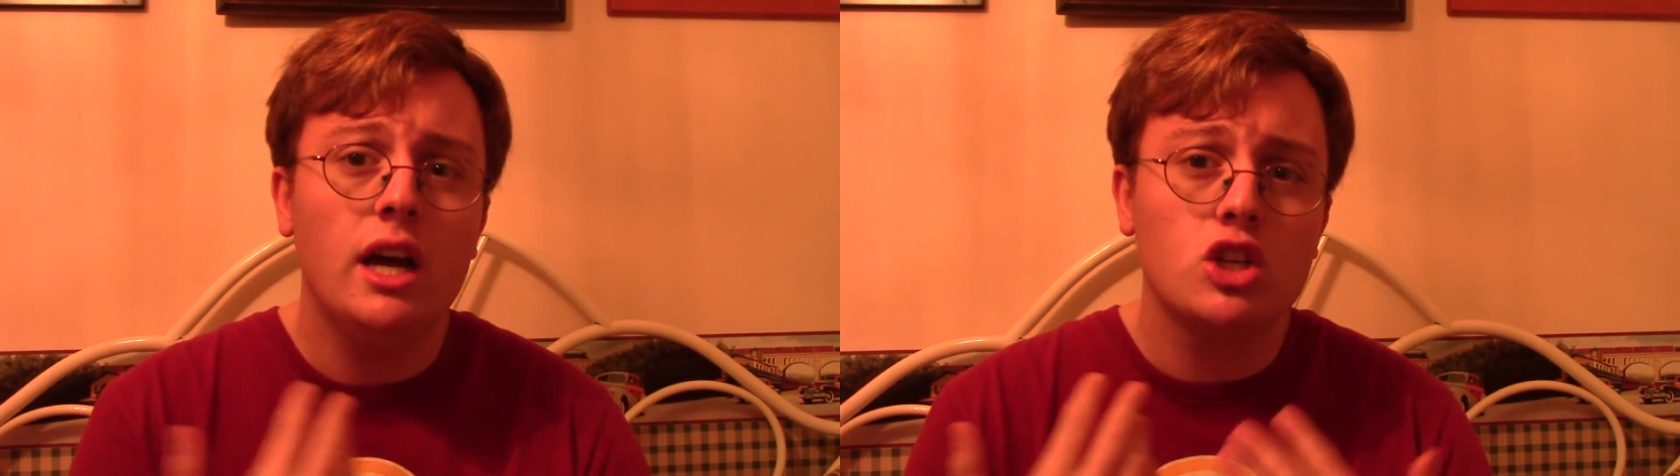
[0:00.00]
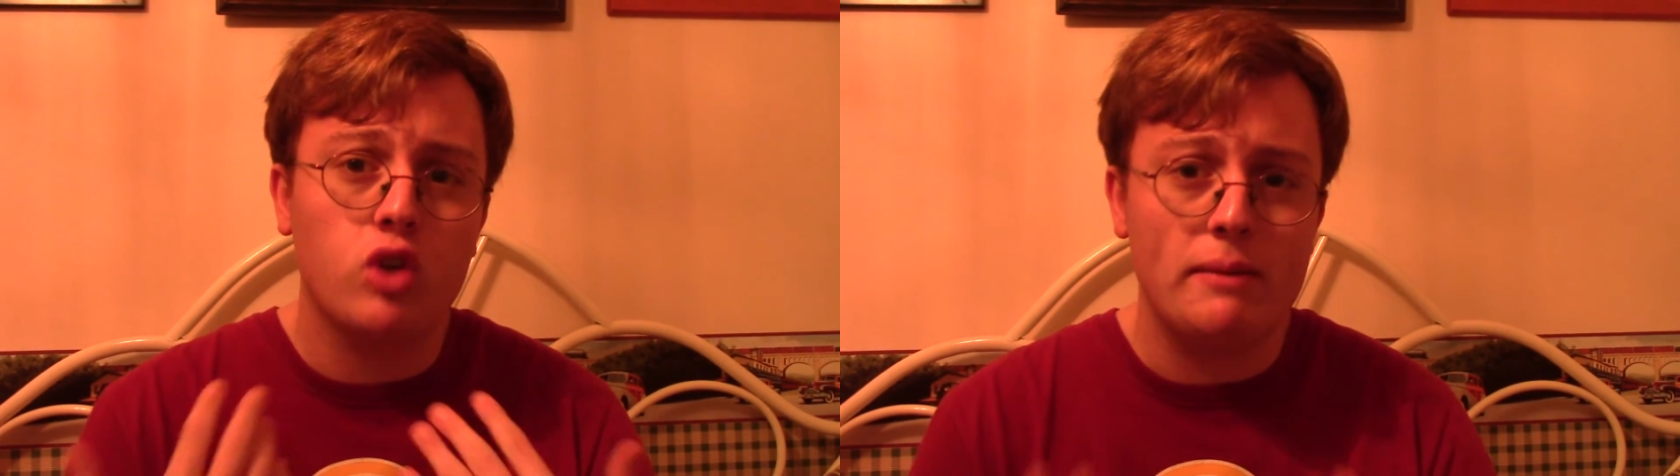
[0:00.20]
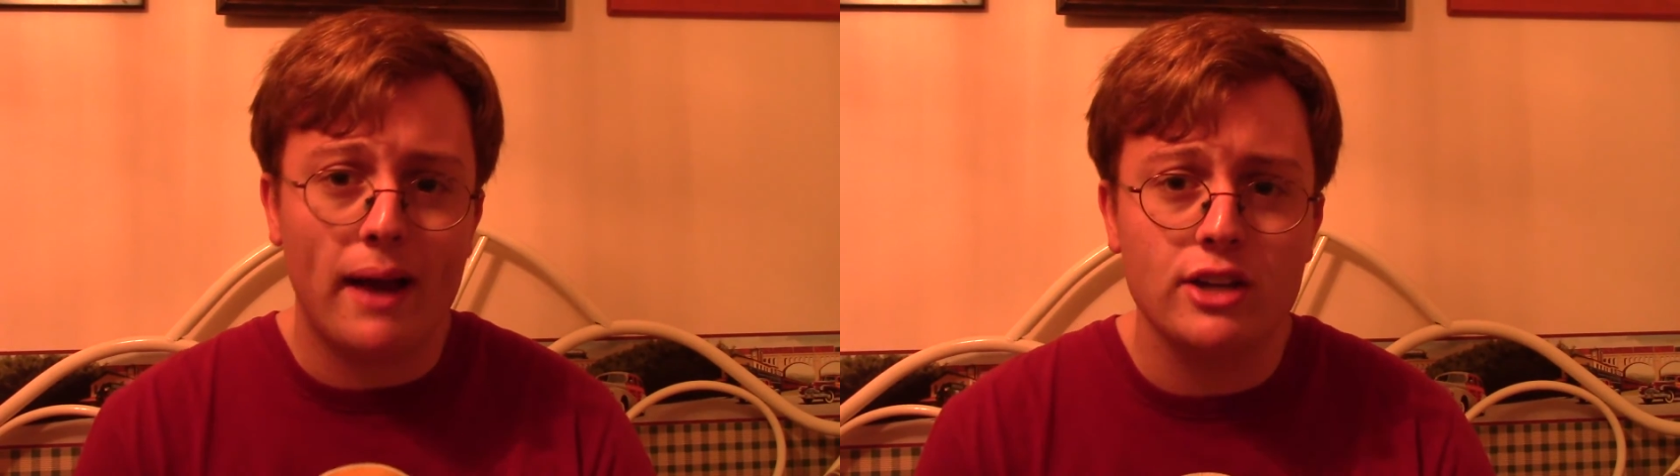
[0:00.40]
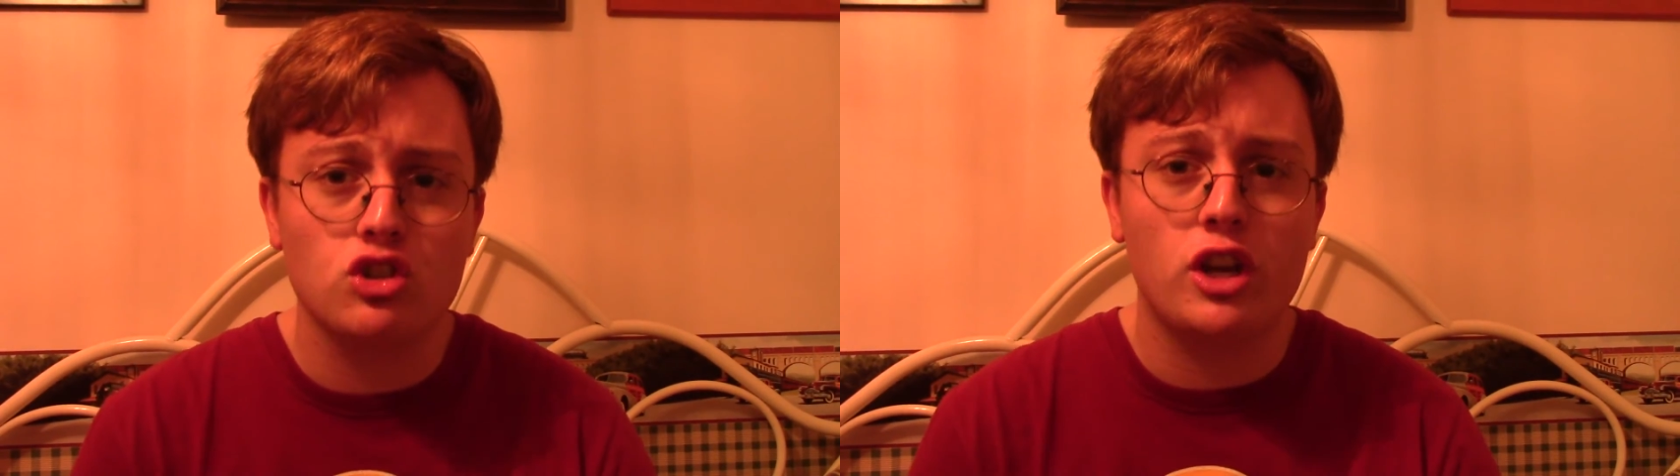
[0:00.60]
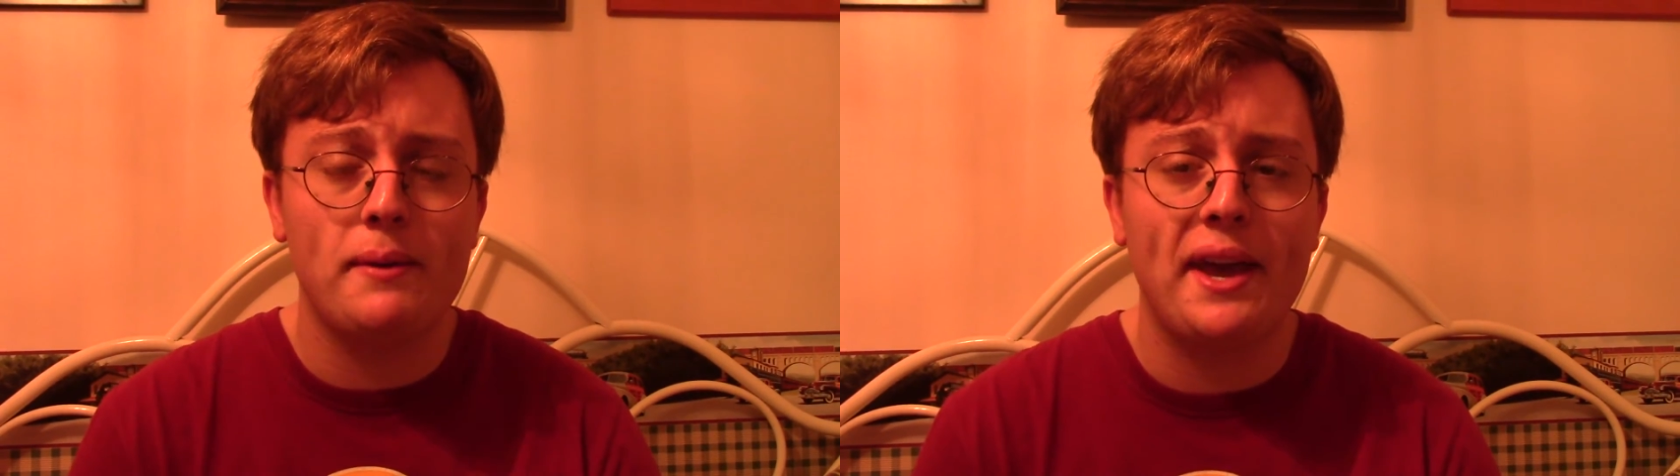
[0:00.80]

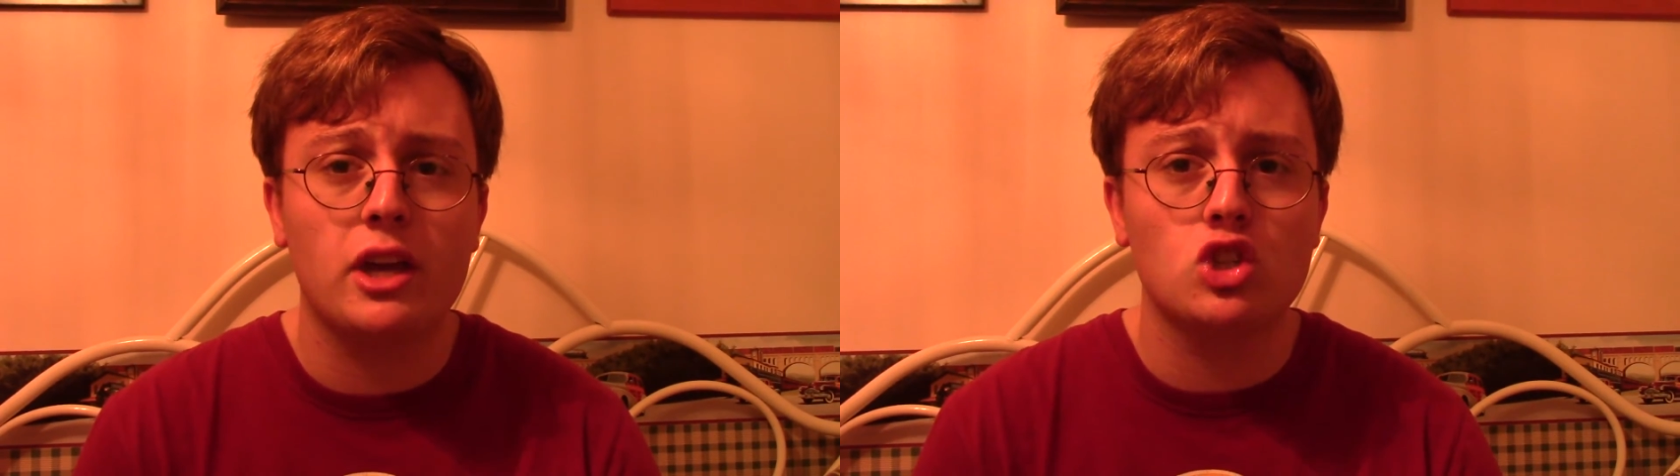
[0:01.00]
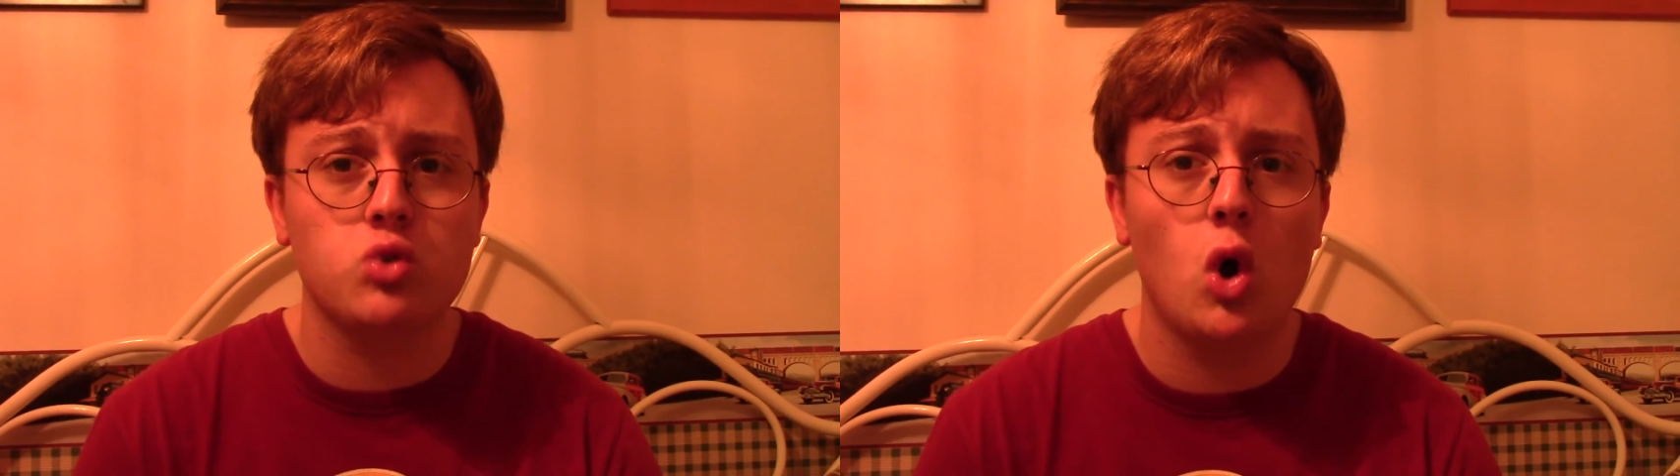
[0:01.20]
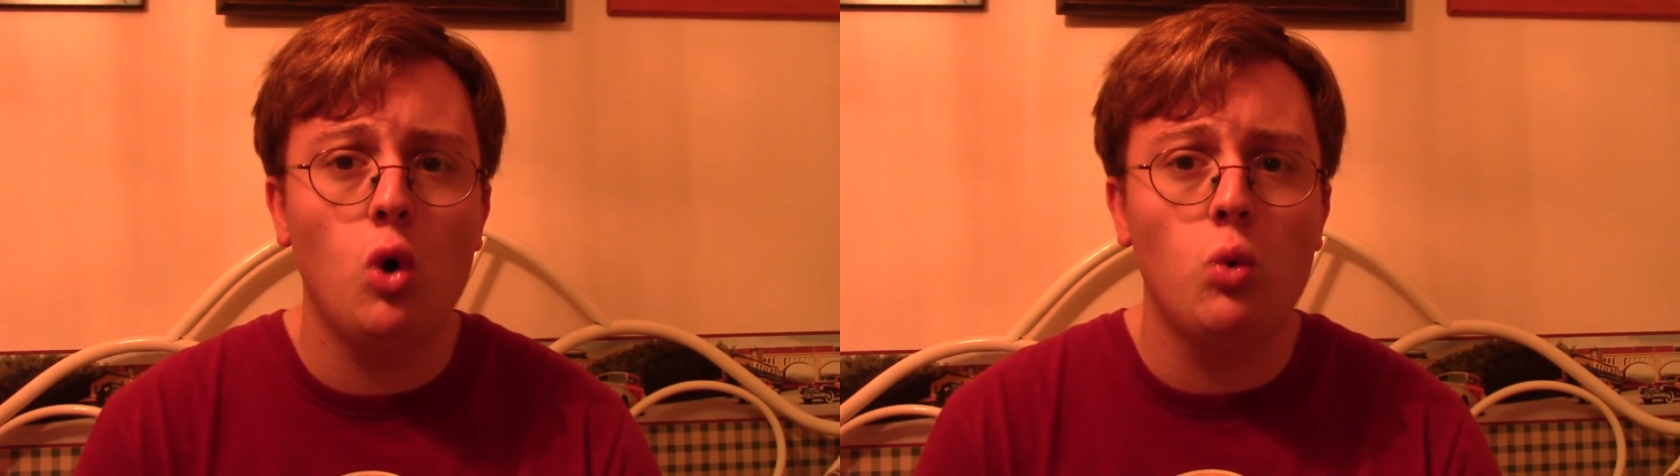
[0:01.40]
Trainmaster Command and Control